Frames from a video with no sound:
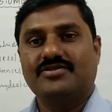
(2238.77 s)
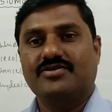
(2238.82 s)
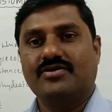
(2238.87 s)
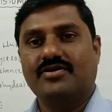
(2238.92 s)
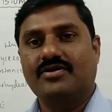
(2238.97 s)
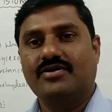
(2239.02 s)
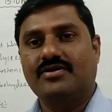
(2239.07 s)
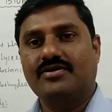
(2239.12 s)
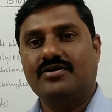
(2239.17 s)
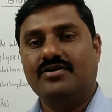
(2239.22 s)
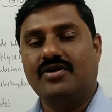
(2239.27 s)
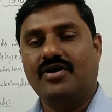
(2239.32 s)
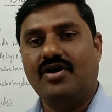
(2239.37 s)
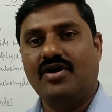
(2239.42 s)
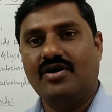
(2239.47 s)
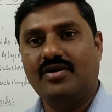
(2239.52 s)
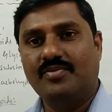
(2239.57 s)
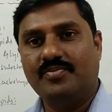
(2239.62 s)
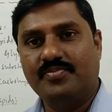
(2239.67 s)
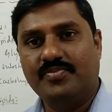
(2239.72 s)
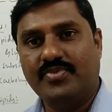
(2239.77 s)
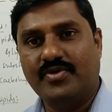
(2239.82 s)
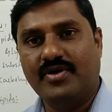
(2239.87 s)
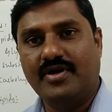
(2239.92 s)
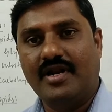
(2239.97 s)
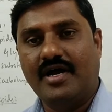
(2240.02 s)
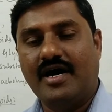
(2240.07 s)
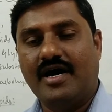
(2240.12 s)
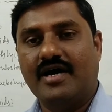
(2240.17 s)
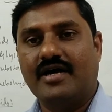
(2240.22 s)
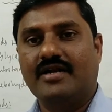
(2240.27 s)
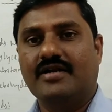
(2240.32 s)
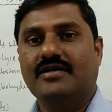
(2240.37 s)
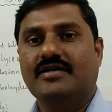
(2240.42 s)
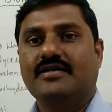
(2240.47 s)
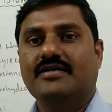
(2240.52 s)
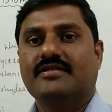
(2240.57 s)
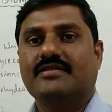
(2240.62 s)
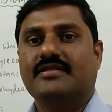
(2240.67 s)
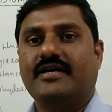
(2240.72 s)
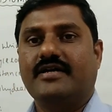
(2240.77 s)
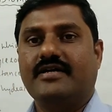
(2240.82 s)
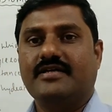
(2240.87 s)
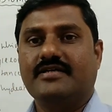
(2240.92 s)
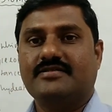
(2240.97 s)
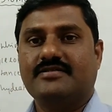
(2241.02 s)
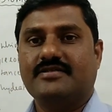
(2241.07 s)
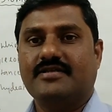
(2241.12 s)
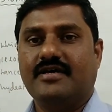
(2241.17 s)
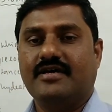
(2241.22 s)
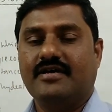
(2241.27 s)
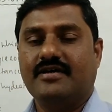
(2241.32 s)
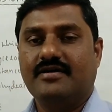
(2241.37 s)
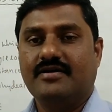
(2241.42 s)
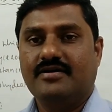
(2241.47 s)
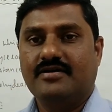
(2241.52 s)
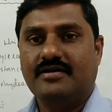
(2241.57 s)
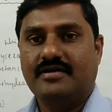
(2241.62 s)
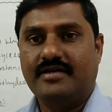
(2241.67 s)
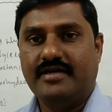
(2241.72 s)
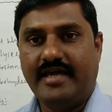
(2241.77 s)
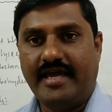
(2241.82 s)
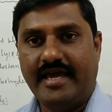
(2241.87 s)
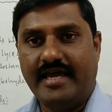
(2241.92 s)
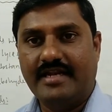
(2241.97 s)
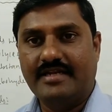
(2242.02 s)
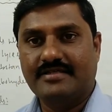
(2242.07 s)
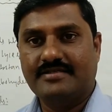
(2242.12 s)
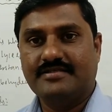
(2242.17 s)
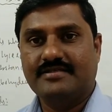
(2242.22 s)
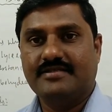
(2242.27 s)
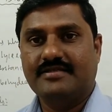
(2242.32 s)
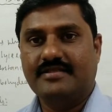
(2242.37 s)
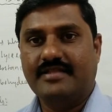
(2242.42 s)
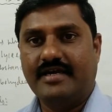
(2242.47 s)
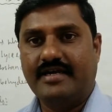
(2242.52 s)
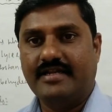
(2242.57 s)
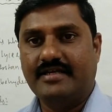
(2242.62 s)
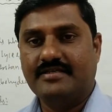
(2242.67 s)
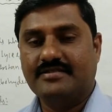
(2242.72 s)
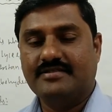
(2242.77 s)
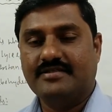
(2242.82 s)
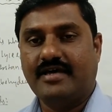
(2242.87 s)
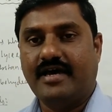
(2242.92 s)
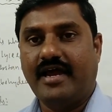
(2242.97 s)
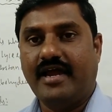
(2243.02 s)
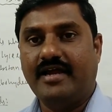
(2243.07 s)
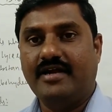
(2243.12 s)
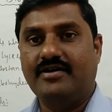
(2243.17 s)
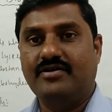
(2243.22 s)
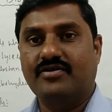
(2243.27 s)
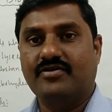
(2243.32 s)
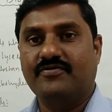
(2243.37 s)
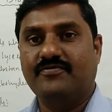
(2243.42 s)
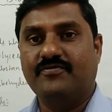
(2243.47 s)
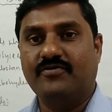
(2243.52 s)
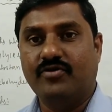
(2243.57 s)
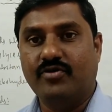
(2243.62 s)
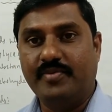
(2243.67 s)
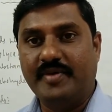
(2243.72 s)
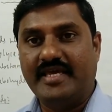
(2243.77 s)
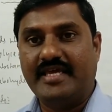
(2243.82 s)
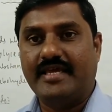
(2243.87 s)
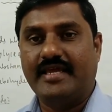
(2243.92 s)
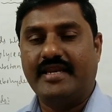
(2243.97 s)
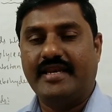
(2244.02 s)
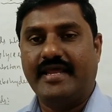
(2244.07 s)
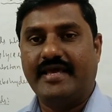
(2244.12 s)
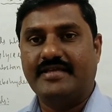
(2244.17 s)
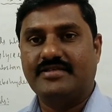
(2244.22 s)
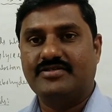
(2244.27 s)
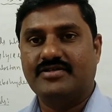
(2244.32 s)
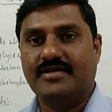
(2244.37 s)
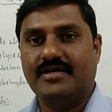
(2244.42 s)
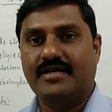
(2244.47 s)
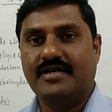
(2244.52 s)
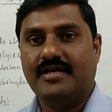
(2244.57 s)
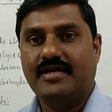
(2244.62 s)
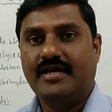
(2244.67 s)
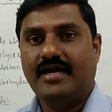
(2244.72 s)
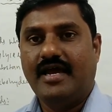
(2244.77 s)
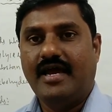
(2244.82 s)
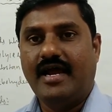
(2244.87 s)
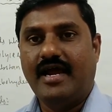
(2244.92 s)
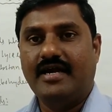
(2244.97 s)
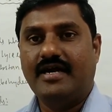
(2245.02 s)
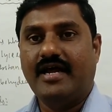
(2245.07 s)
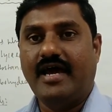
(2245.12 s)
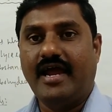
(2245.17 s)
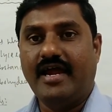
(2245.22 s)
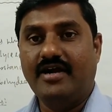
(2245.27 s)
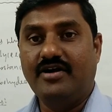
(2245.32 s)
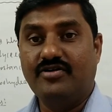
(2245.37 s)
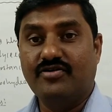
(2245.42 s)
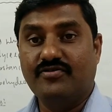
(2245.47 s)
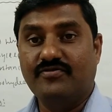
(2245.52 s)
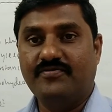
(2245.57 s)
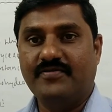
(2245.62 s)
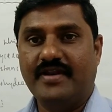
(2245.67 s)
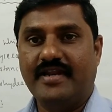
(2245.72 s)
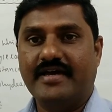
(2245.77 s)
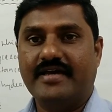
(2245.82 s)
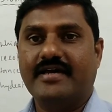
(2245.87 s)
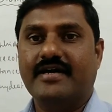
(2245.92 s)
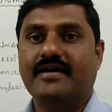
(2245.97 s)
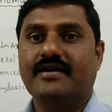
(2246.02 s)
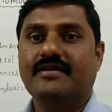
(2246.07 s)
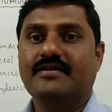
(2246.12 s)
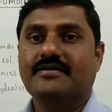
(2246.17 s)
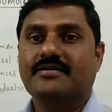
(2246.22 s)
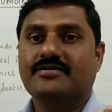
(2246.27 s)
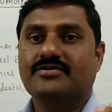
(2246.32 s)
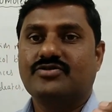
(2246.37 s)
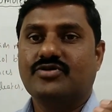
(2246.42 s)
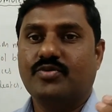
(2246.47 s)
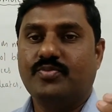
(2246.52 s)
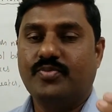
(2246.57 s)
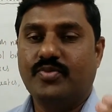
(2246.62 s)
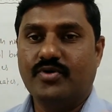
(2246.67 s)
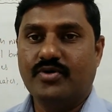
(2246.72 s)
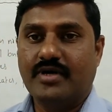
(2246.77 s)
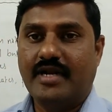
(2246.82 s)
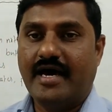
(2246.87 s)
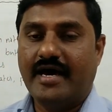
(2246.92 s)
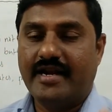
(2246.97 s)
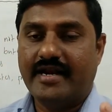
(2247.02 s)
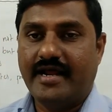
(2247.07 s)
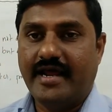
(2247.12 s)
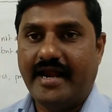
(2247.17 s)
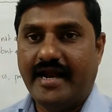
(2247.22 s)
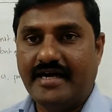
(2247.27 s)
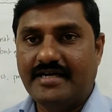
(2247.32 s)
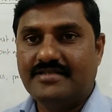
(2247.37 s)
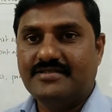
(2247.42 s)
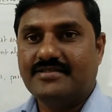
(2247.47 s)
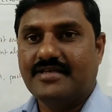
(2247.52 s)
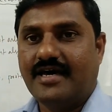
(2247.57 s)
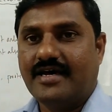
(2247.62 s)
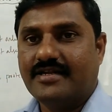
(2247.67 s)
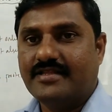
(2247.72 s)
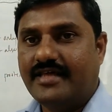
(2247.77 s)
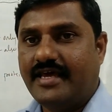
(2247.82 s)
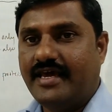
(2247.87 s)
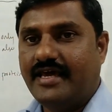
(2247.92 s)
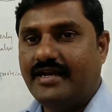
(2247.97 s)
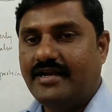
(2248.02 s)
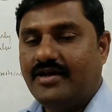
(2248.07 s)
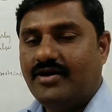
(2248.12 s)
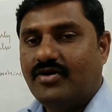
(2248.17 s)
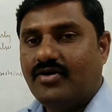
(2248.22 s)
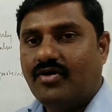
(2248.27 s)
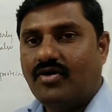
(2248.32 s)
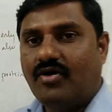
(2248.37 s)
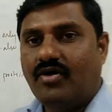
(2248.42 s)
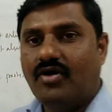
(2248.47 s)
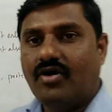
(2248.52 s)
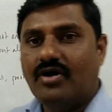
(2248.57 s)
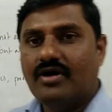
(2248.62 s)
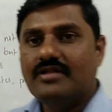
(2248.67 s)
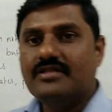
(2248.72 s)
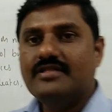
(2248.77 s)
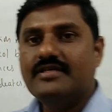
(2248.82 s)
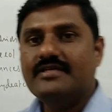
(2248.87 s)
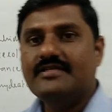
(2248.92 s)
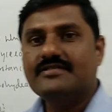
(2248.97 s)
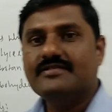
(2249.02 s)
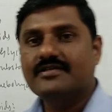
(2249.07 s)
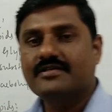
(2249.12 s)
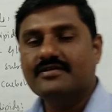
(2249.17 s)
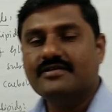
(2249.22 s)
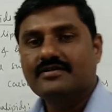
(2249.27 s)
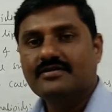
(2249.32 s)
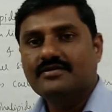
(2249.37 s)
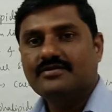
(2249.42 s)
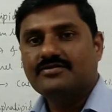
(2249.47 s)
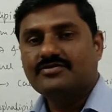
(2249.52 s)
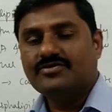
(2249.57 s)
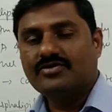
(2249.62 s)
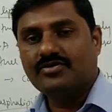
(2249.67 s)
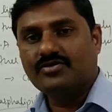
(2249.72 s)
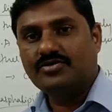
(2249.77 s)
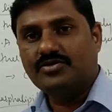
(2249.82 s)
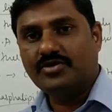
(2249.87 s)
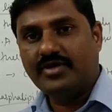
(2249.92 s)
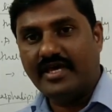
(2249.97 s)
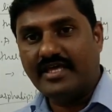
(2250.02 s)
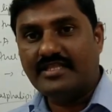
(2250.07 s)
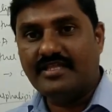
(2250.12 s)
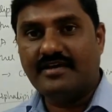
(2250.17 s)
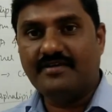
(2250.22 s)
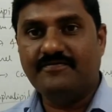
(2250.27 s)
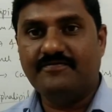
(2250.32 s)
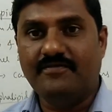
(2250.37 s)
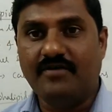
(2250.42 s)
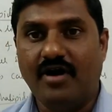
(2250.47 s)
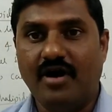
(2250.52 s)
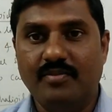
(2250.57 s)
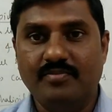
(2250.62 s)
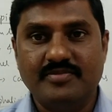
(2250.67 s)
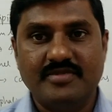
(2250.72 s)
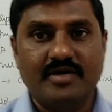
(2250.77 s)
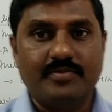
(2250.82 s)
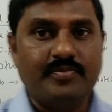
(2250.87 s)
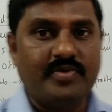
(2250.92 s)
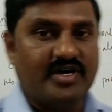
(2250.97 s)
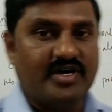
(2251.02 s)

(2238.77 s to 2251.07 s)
So non-polar, that is tails, that is hydrophobic in nature, and hydrophilic, so polar heads are there. All these so together form the